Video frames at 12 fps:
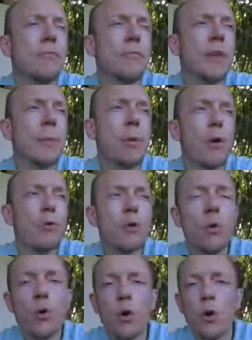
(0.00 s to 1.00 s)
they're both
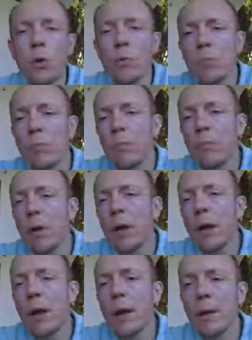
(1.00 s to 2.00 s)
Google
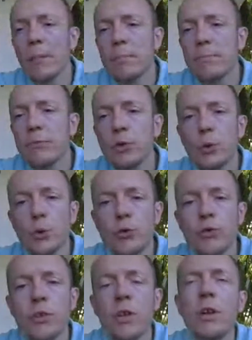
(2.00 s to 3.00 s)

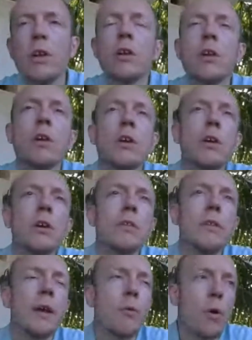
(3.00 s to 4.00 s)
tools.
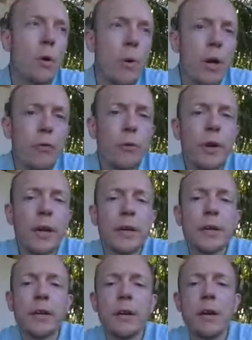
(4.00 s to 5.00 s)
They work well together.